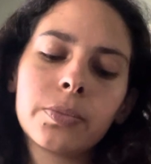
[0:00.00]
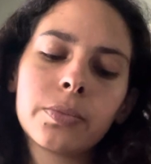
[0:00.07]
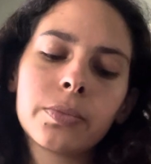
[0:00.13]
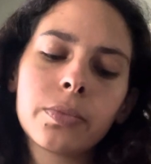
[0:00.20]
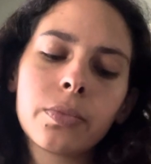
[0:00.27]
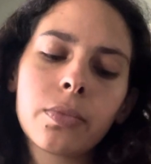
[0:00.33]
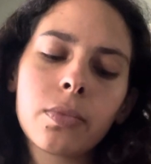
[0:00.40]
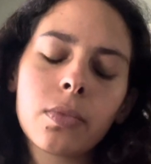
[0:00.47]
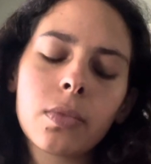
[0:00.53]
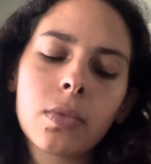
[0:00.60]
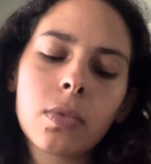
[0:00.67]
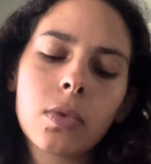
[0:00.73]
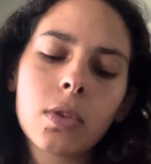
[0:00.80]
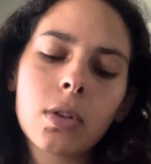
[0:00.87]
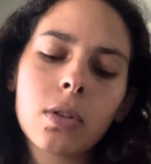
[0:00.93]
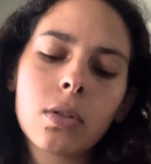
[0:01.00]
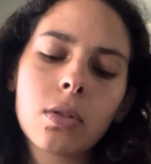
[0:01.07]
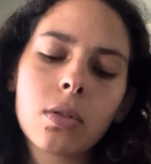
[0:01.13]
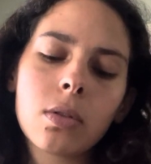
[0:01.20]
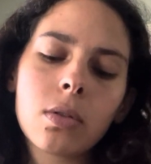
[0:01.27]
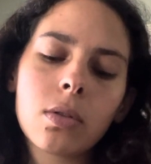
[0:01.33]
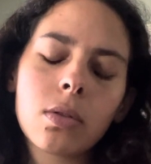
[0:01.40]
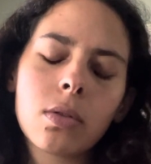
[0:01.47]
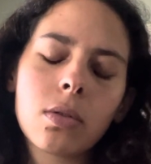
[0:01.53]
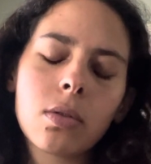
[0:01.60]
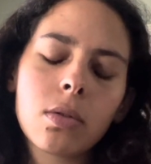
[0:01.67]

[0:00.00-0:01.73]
[no speech]